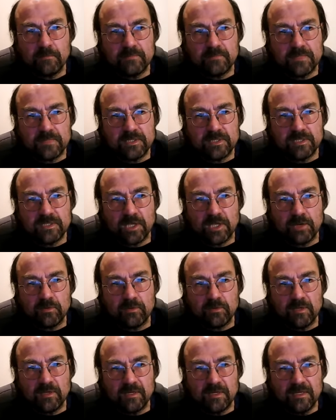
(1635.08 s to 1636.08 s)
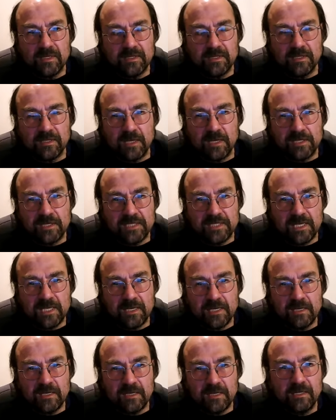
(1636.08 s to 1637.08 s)
So the
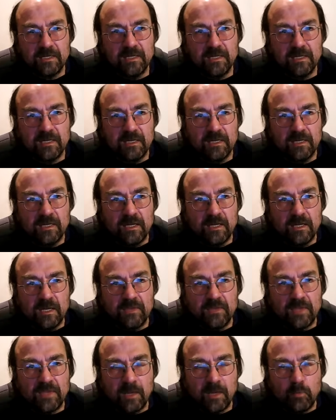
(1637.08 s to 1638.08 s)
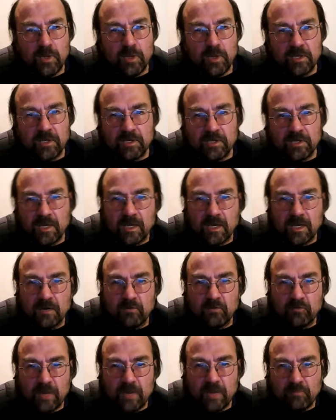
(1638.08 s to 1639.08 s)
idea that we can
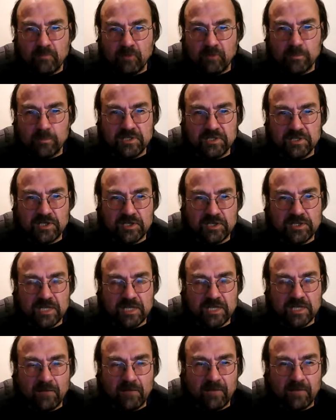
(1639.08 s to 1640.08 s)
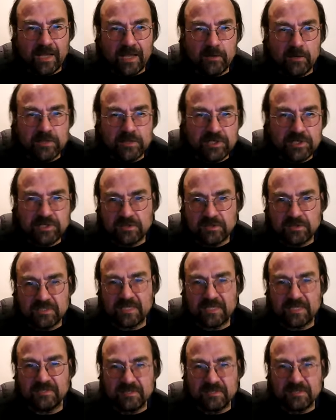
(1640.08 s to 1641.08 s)
create propositions out of language, so
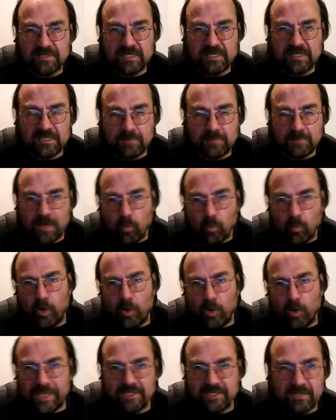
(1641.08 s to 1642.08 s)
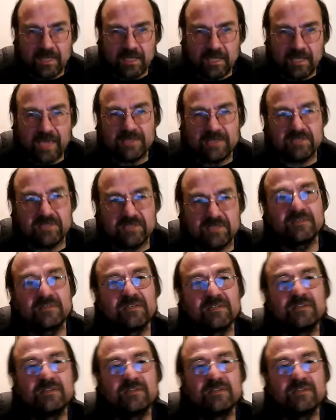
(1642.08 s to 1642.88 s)
sentences about what is the case,